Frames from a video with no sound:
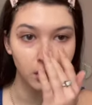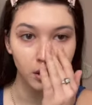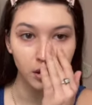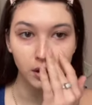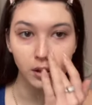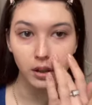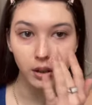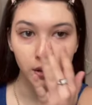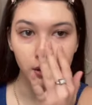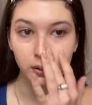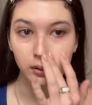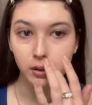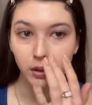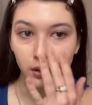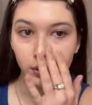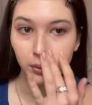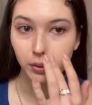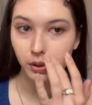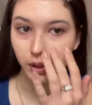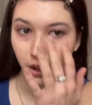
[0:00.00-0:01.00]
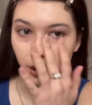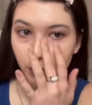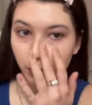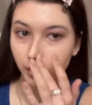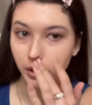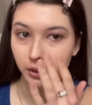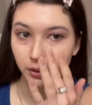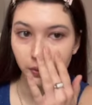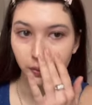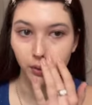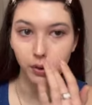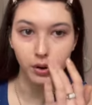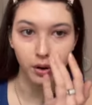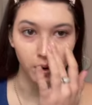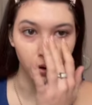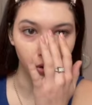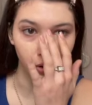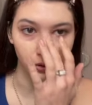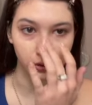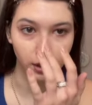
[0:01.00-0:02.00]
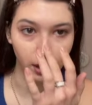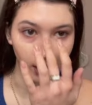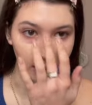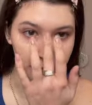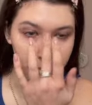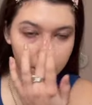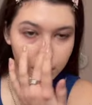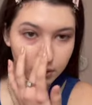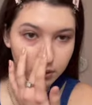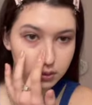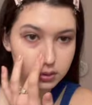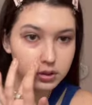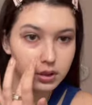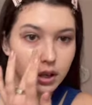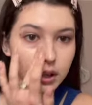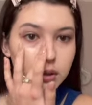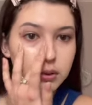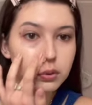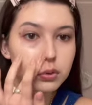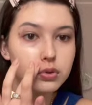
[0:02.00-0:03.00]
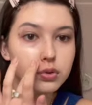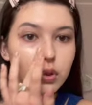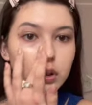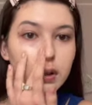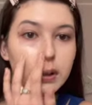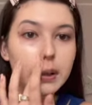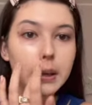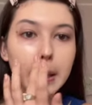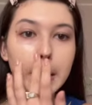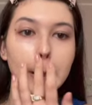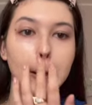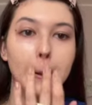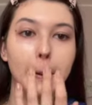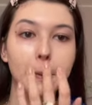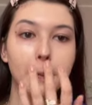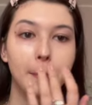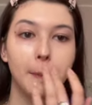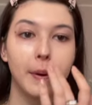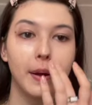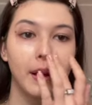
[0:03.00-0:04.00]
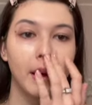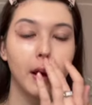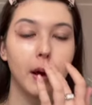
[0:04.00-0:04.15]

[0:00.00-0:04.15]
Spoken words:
and you can wear it for a long time because I usually leave my